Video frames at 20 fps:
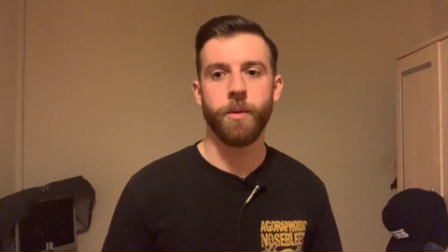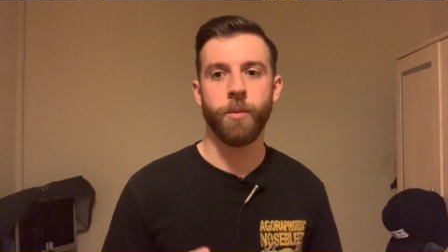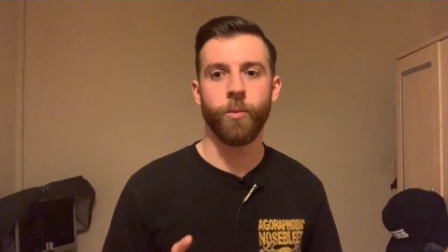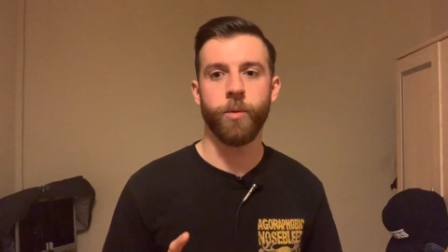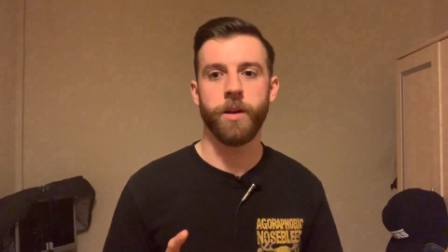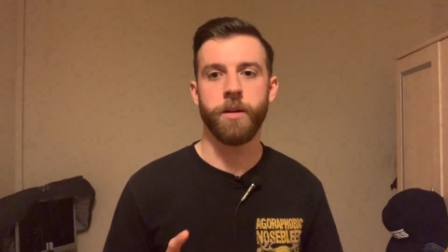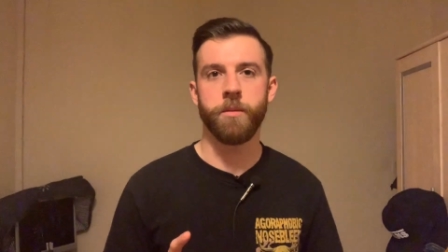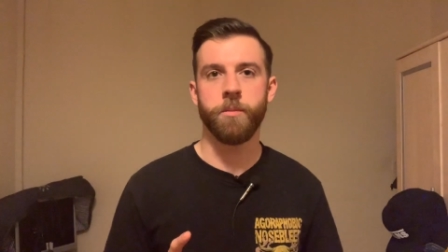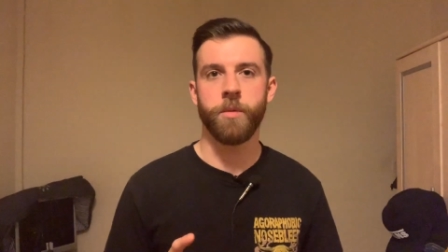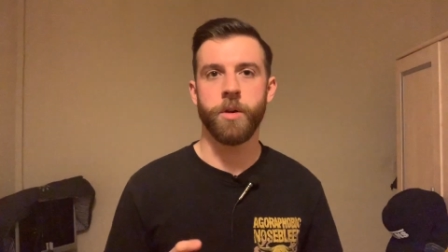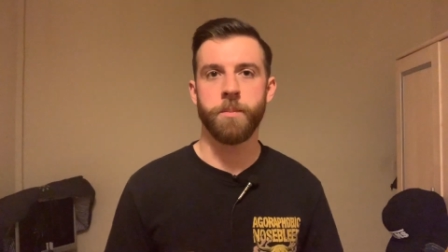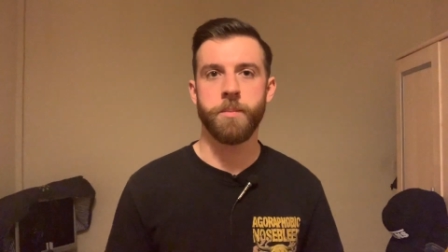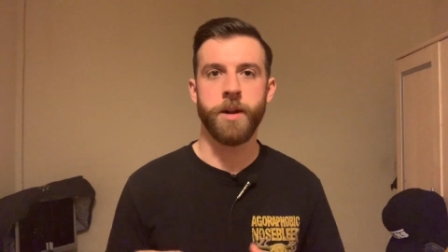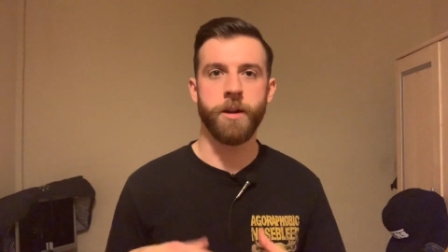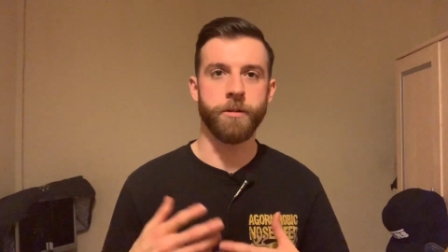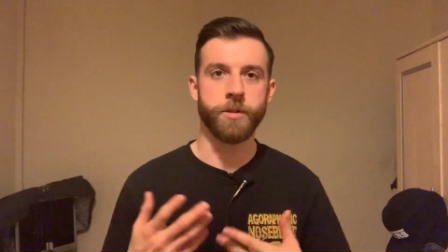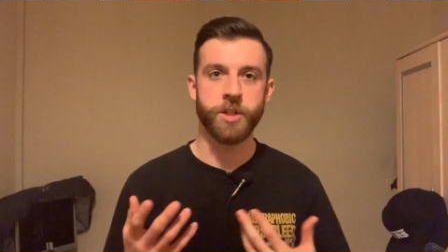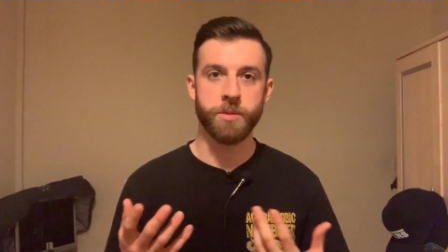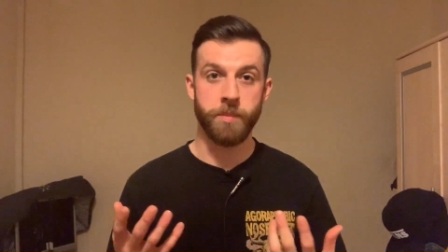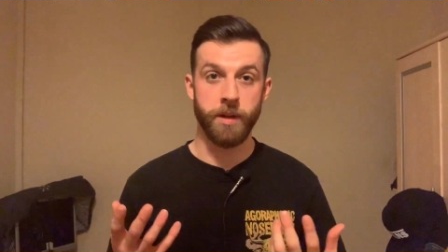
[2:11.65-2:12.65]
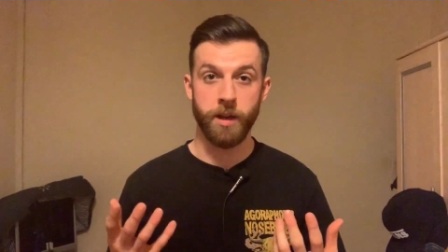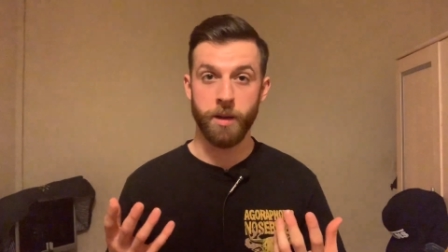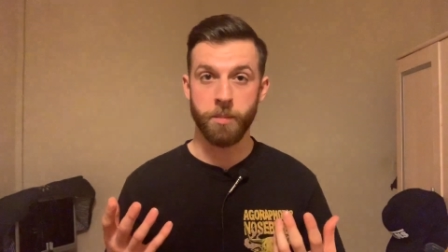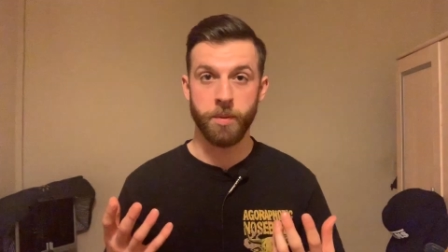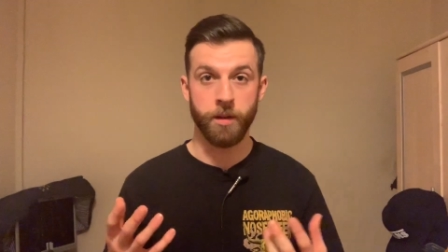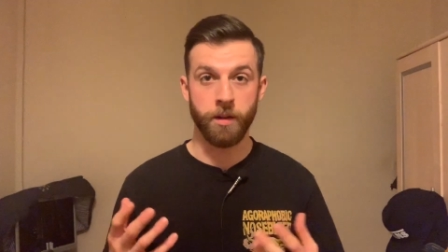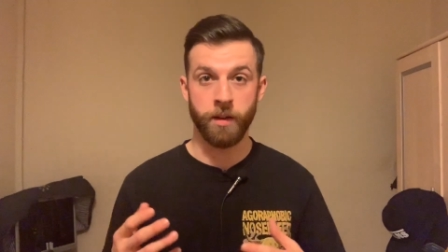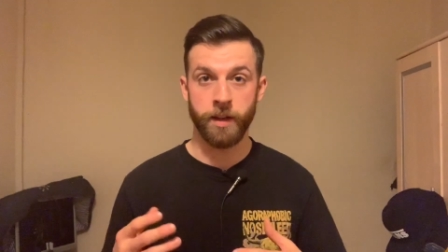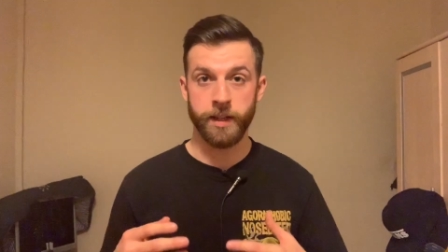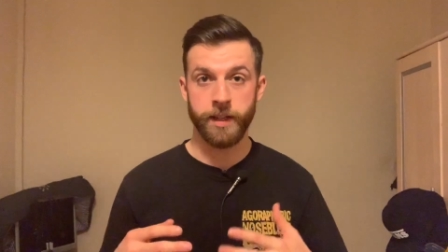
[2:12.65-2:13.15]
when my parents split up
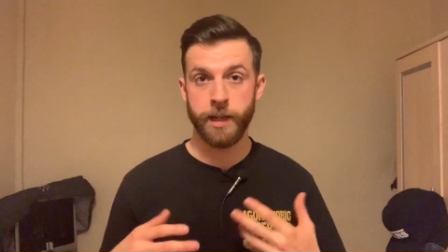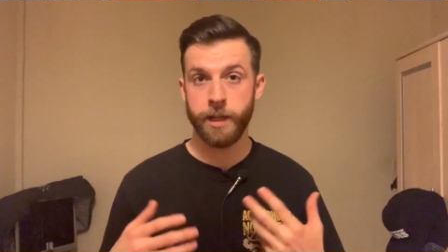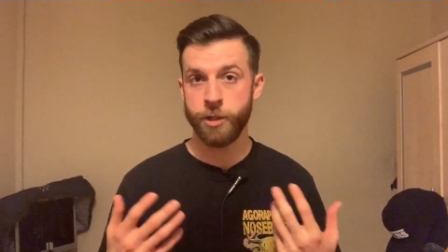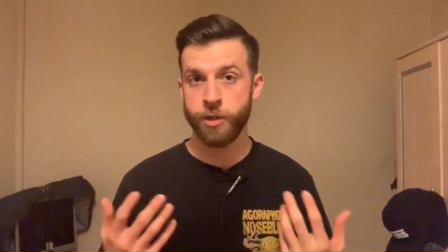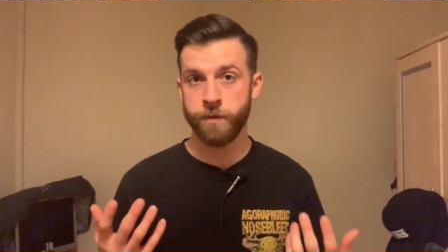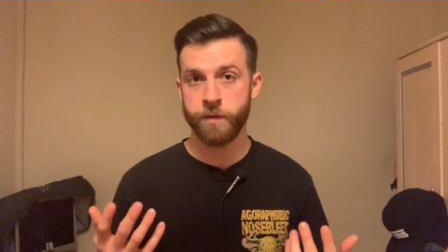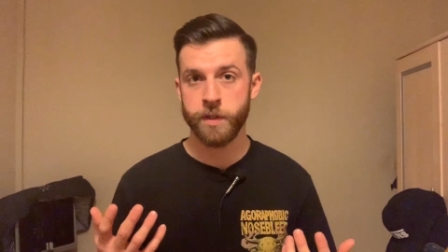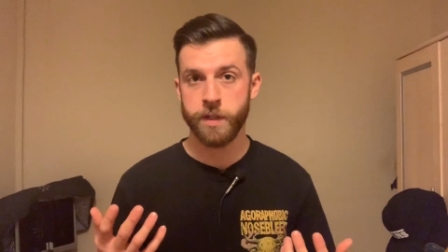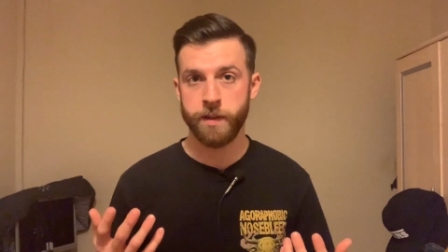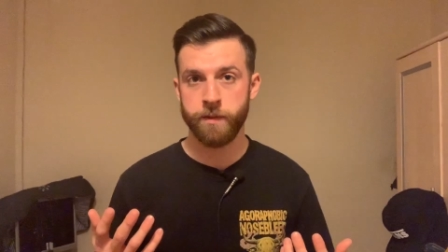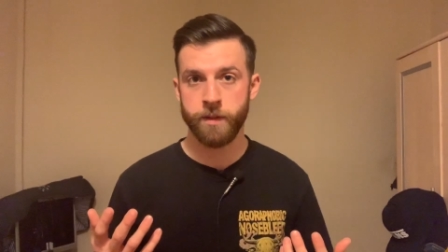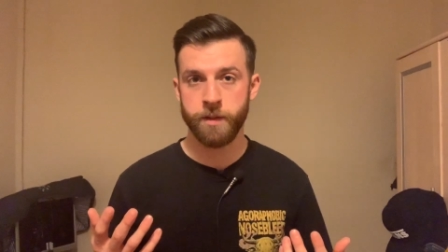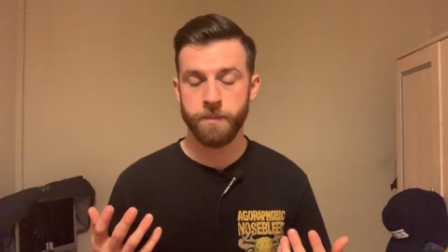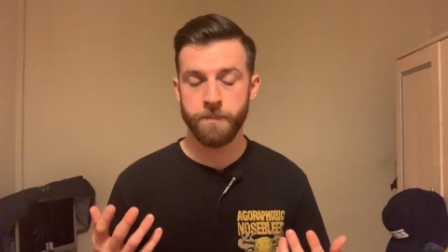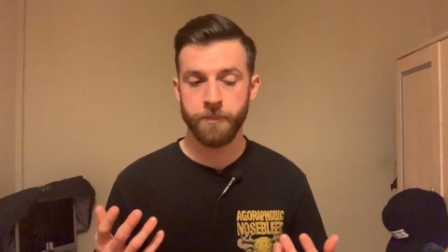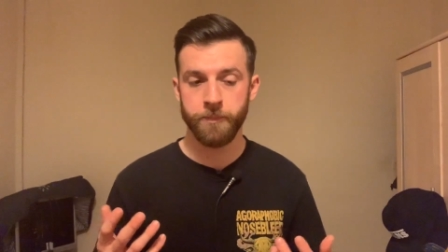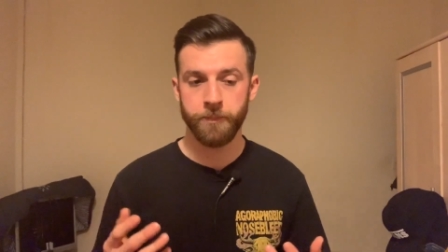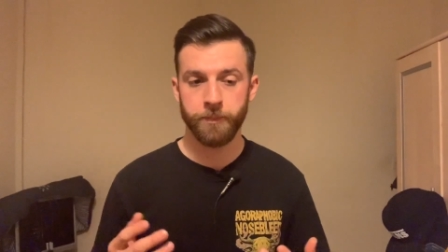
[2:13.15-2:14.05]
at like the age of seven.